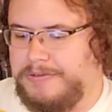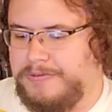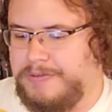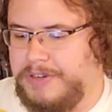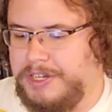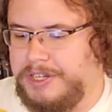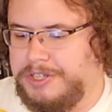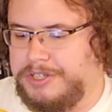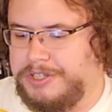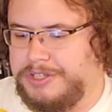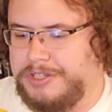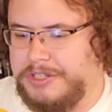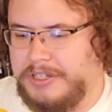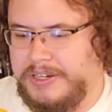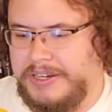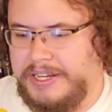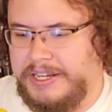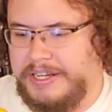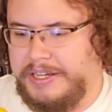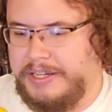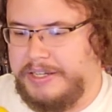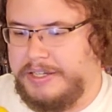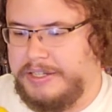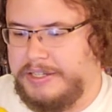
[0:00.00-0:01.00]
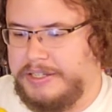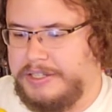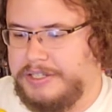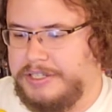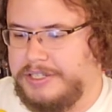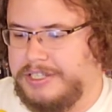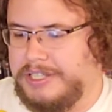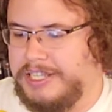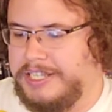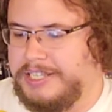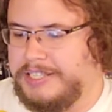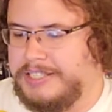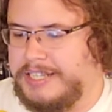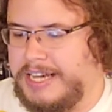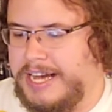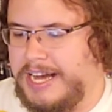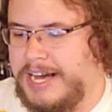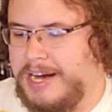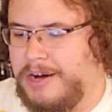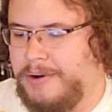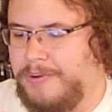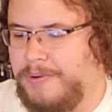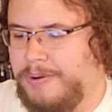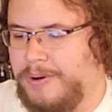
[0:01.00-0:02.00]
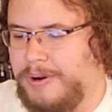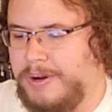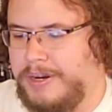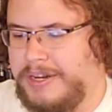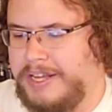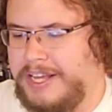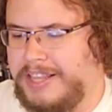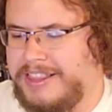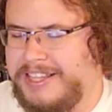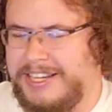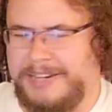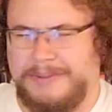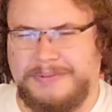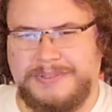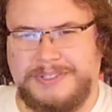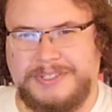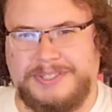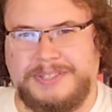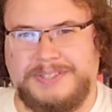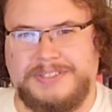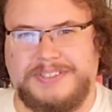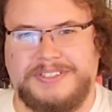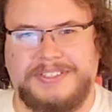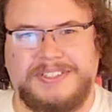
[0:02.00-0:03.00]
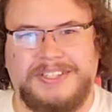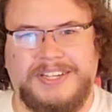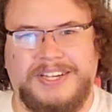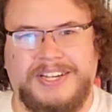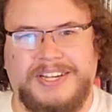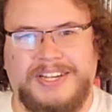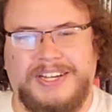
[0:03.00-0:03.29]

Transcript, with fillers: featuring Clint Howard. I think it was his,